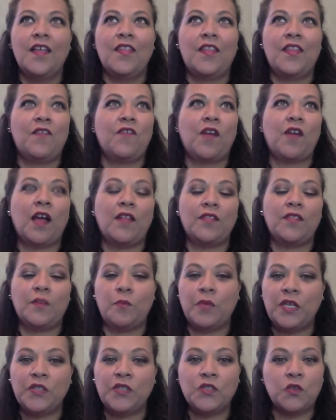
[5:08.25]
They've got the
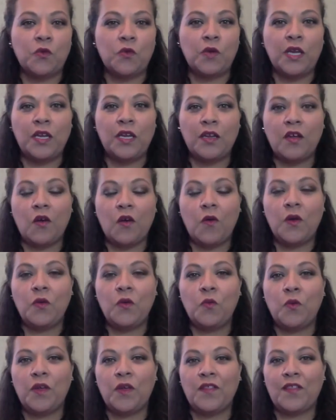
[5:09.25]
big screen
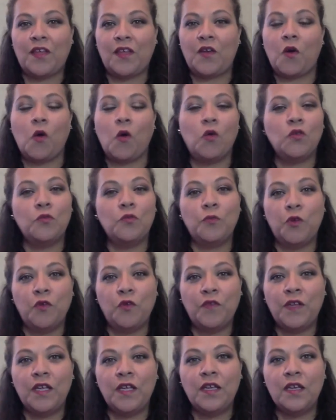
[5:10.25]
going with like old
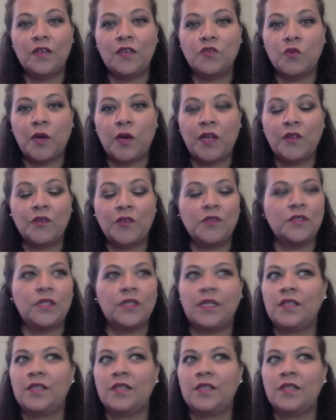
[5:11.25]
movie trailers.